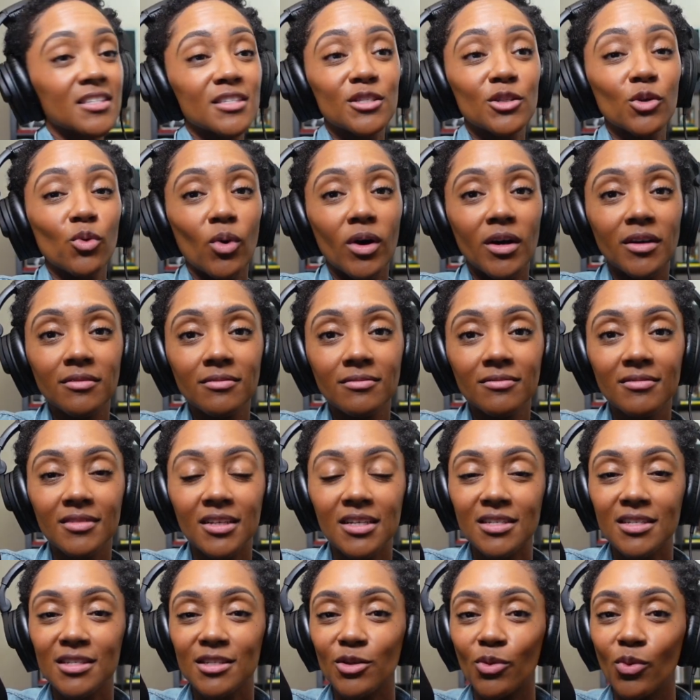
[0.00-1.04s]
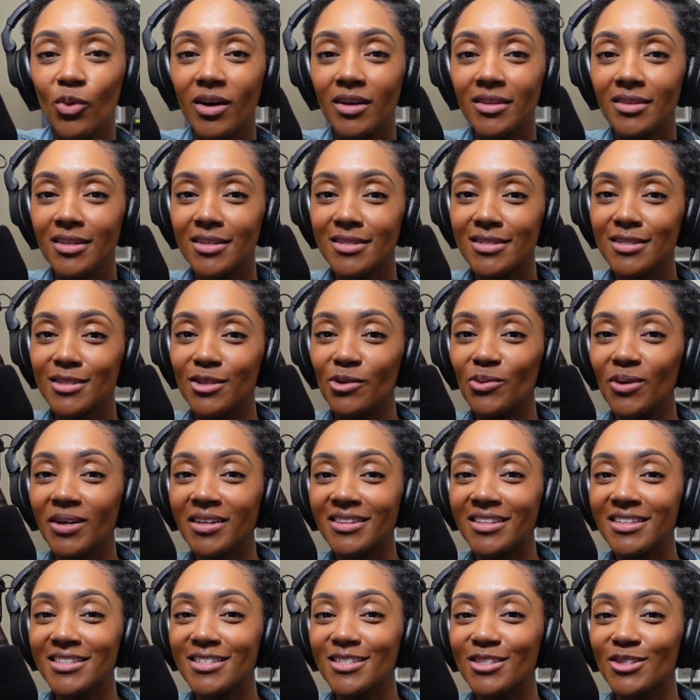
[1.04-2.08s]
is the one. This is the one. This is the one.
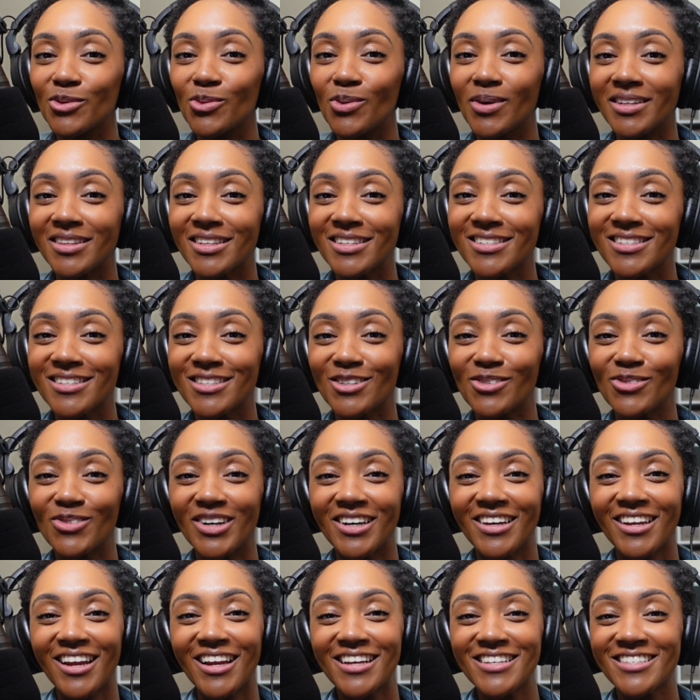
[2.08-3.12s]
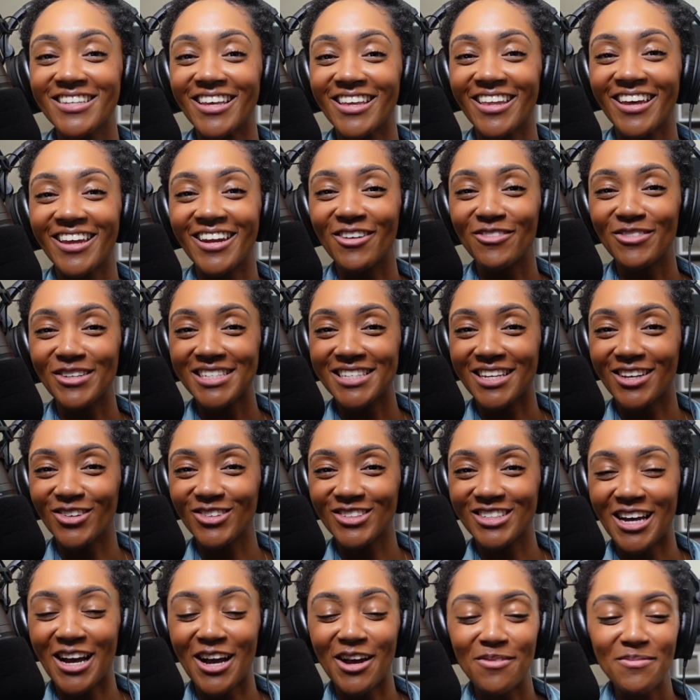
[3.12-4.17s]
This is the one. This is the one. And I say that every single
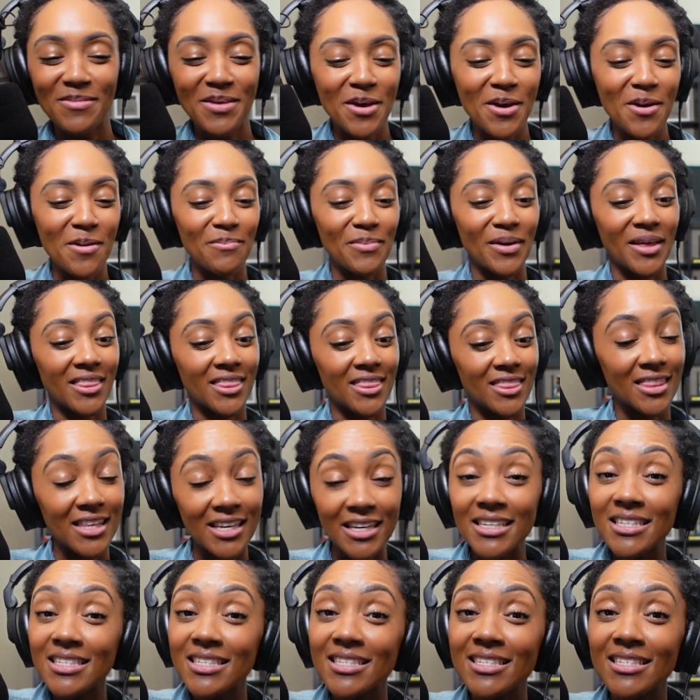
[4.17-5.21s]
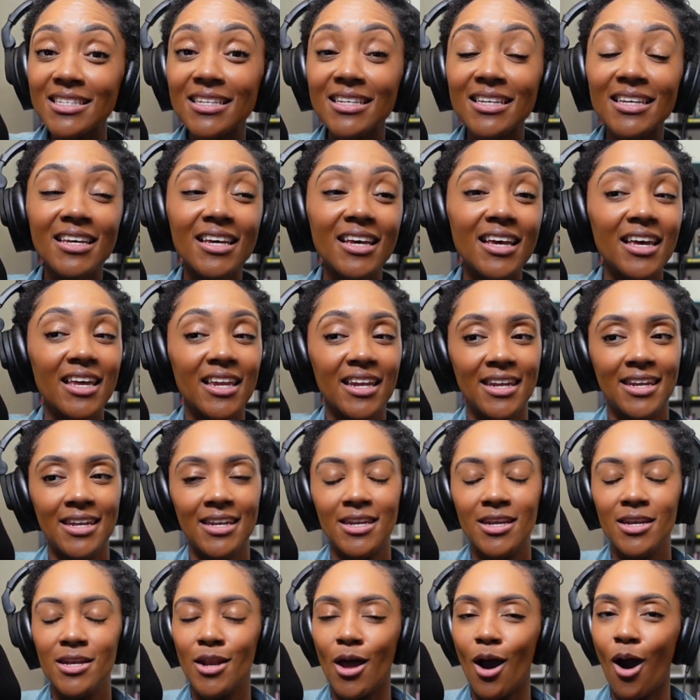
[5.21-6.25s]
time. But this,
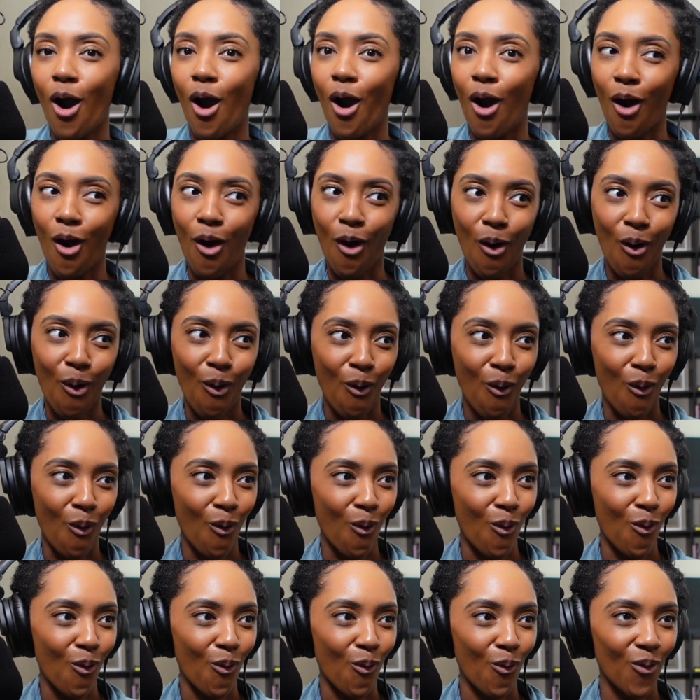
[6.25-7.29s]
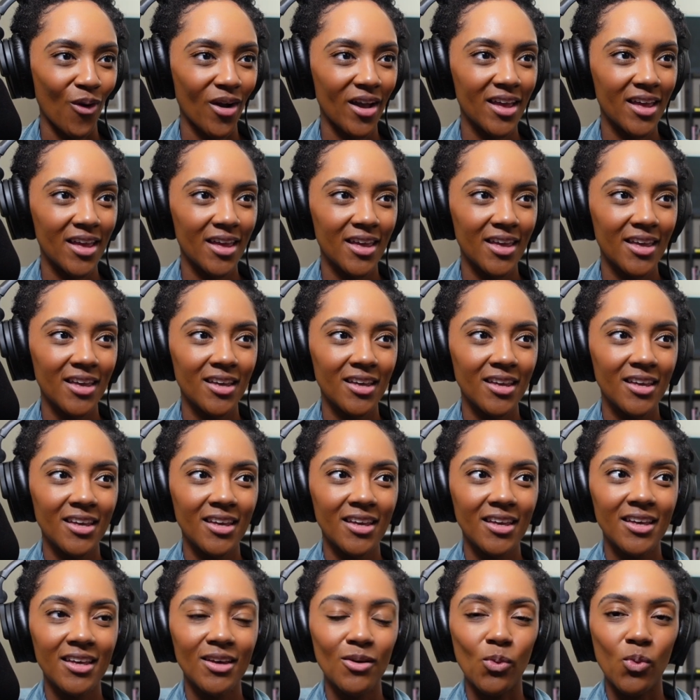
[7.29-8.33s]
no.
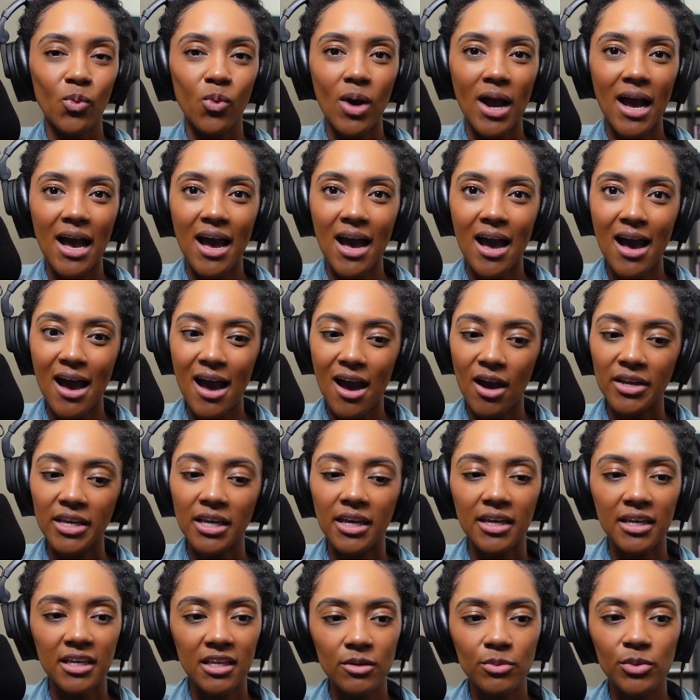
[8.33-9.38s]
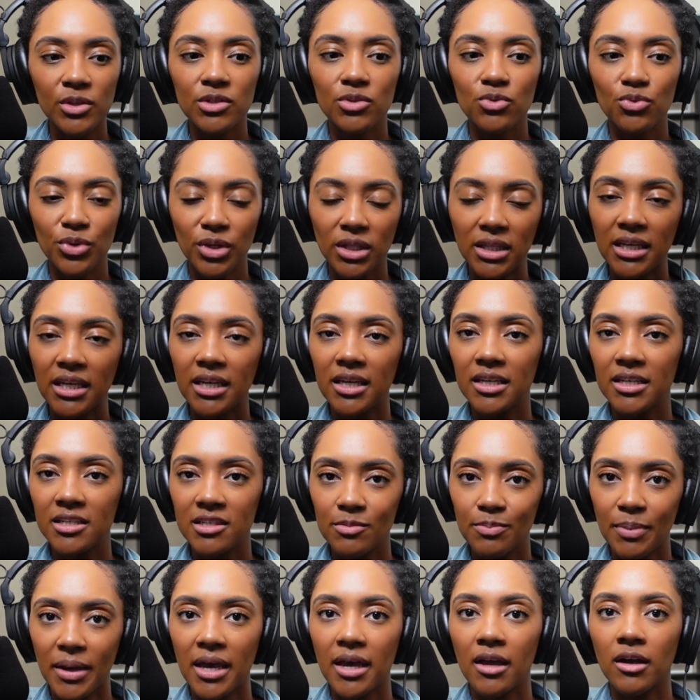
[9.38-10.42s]
Wow. Yeah, he was really in his
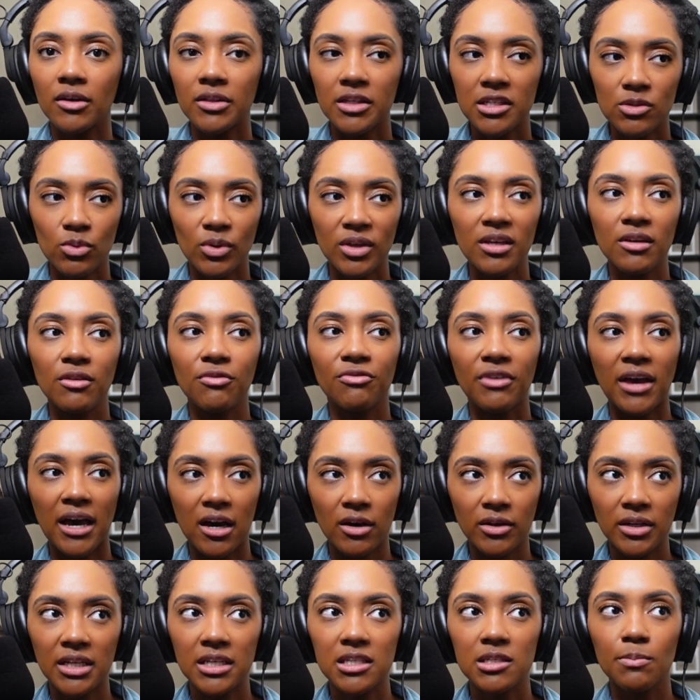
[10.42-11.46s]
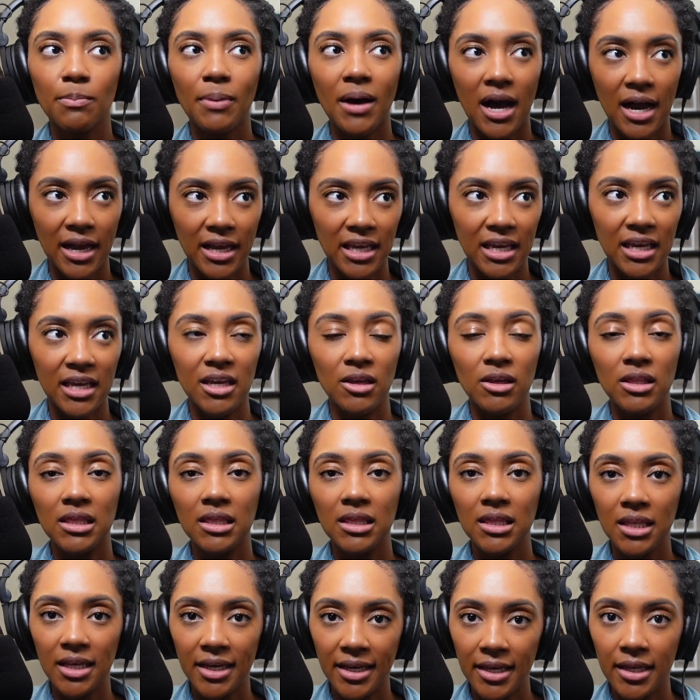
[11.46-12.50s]
bag on this one. He found his pocket
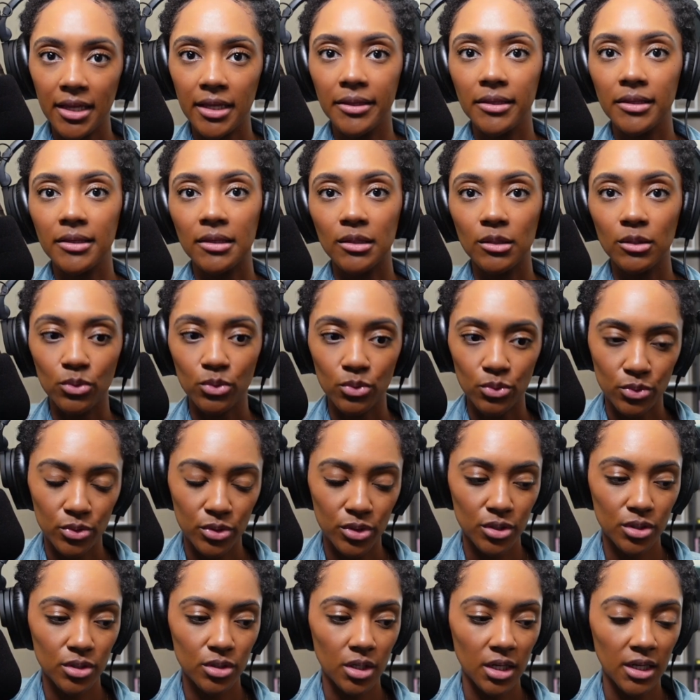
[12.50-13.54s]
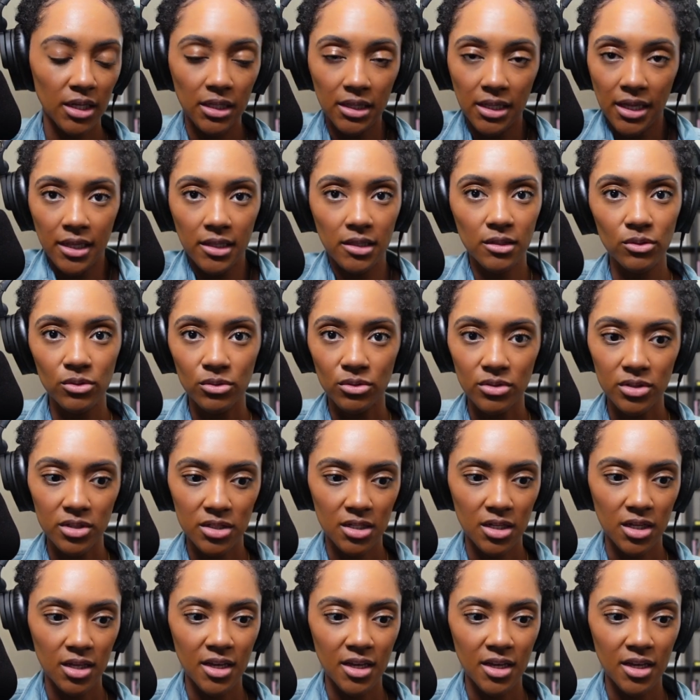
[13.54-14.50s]
and let loose. He let loose.